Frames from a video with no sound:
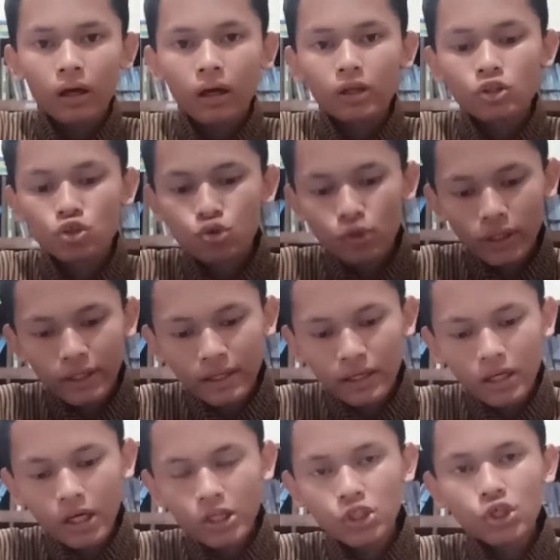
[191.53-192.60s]

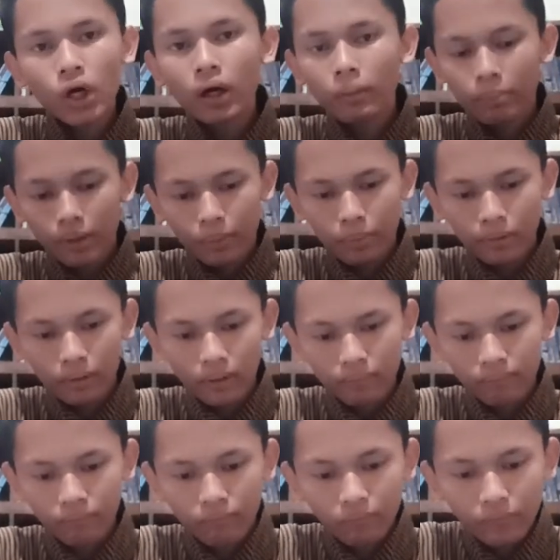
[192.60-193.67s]
tricking young people
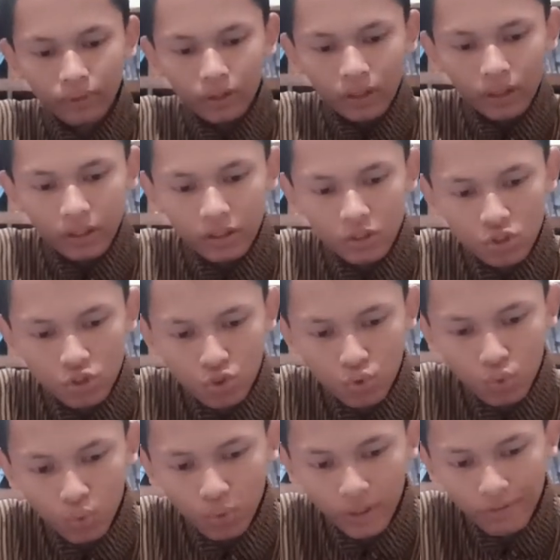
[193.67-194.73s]

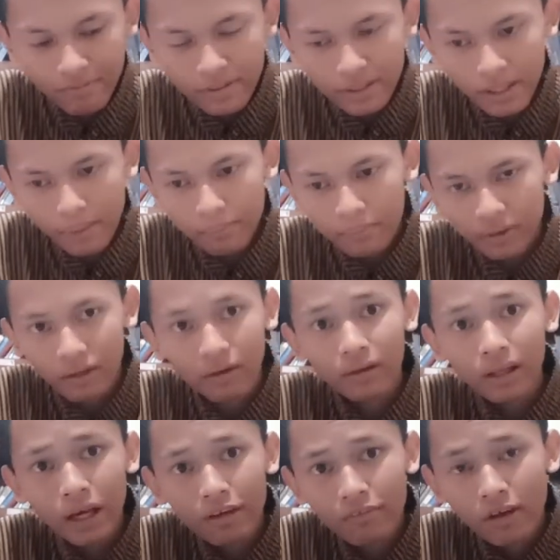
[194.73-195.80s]
into giving them their
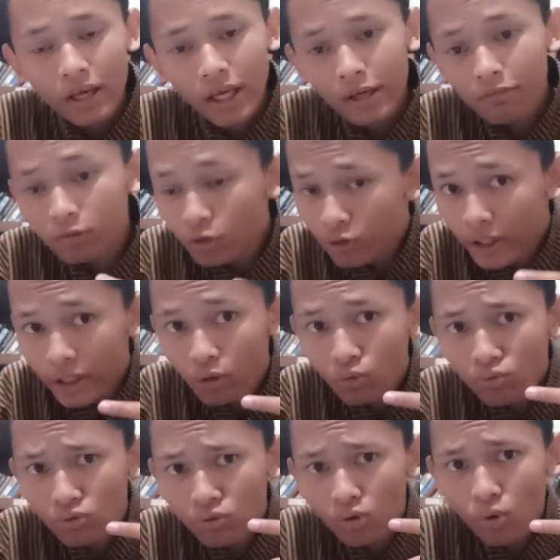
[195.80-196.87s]
life, even though they
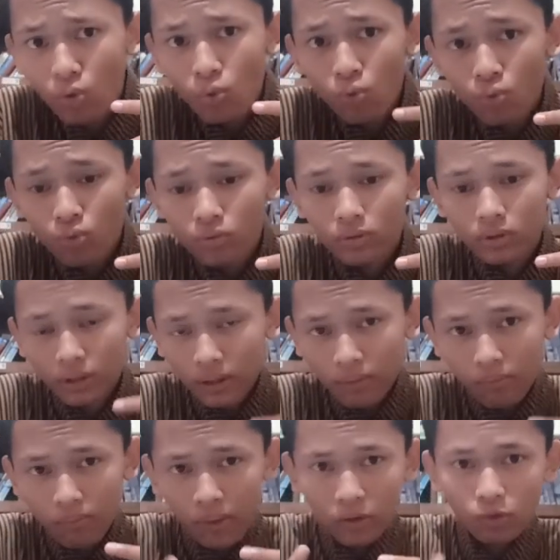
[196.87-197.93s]
don't know the
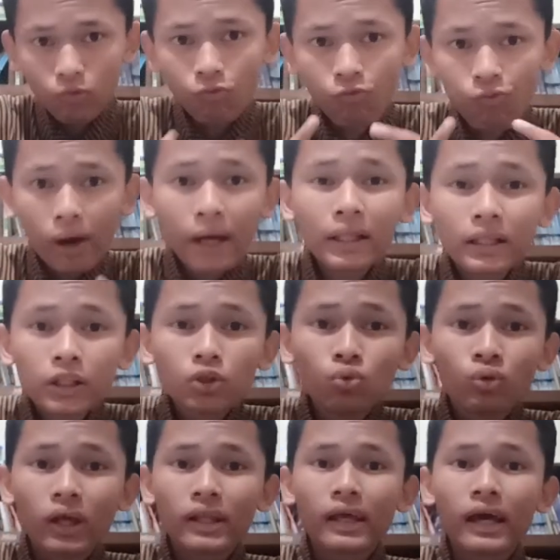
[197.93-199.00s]
amount of value
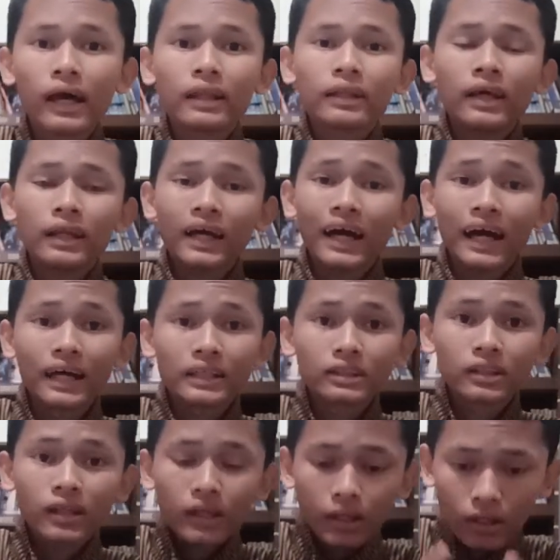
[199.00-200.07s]
that it has.
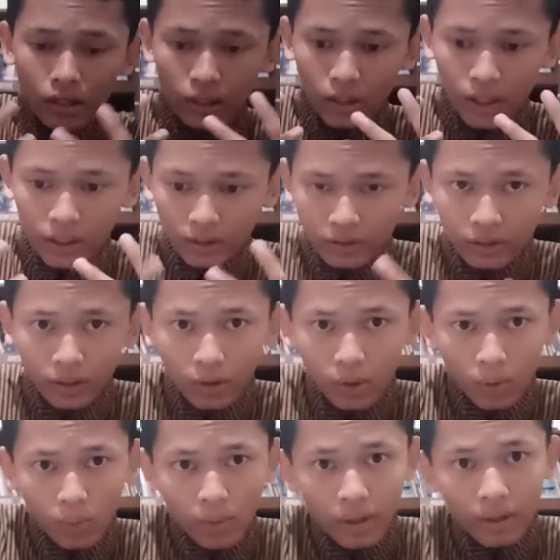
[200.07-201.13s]
You
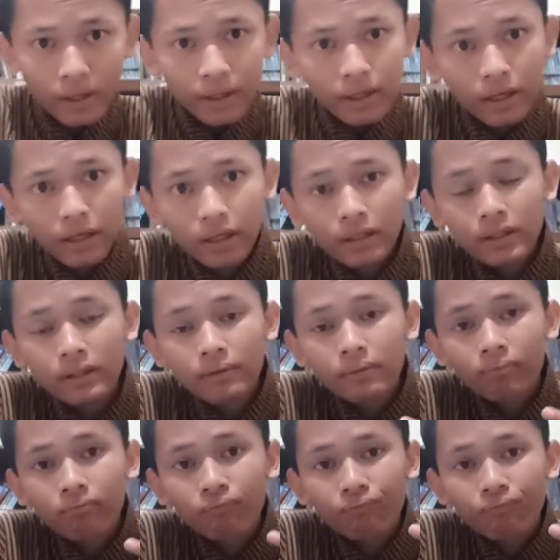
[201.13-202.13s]
know, it can